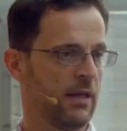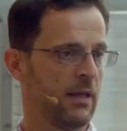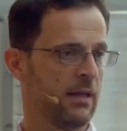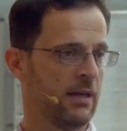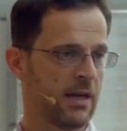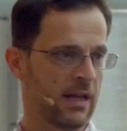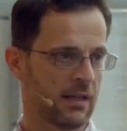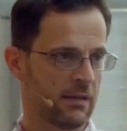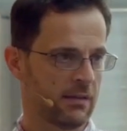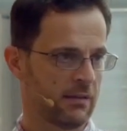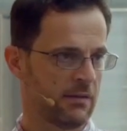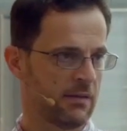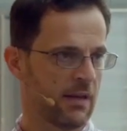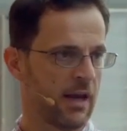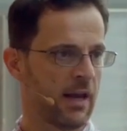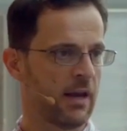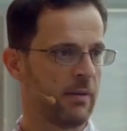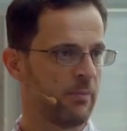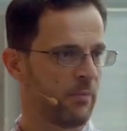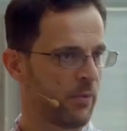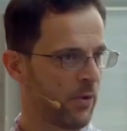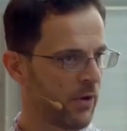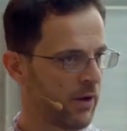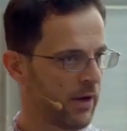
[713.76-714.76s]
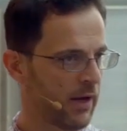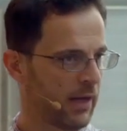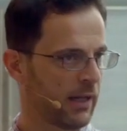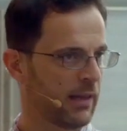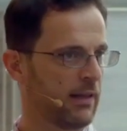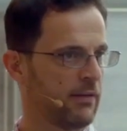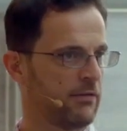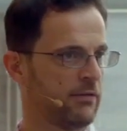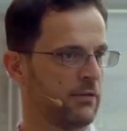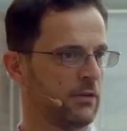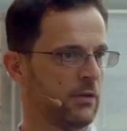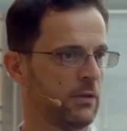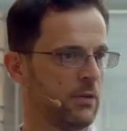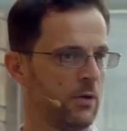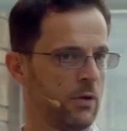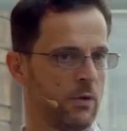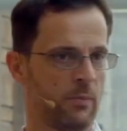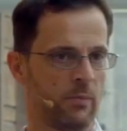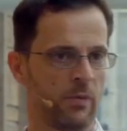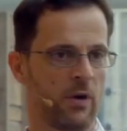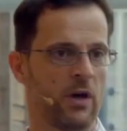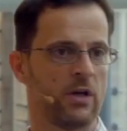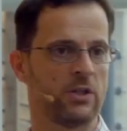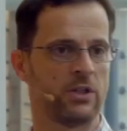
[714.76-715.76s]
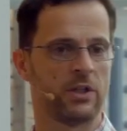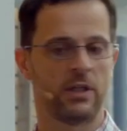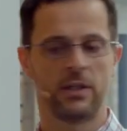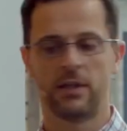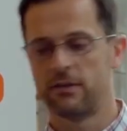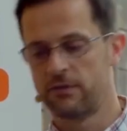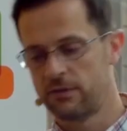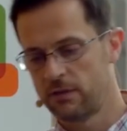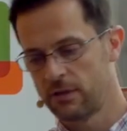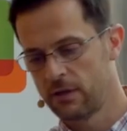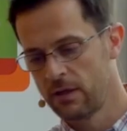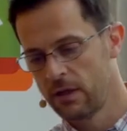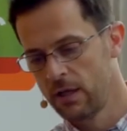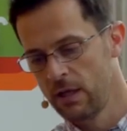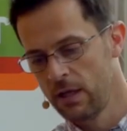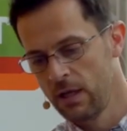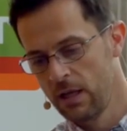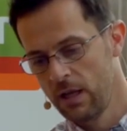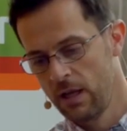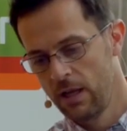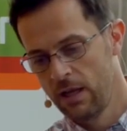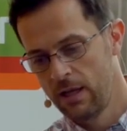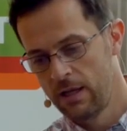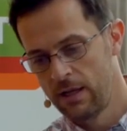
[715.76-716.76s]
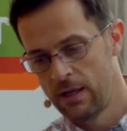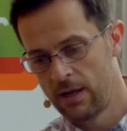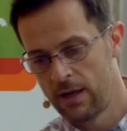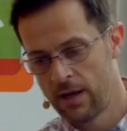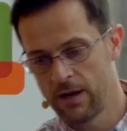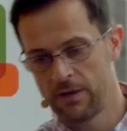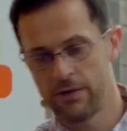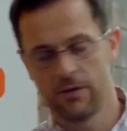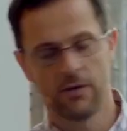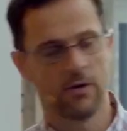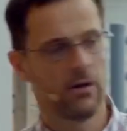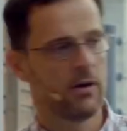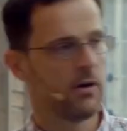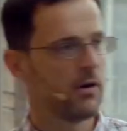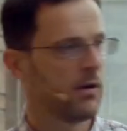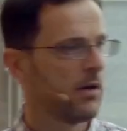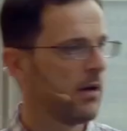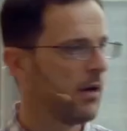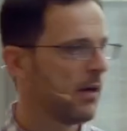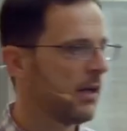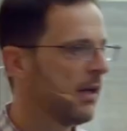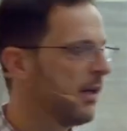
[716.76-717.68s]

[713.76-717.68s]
not at a product level or a project level. Another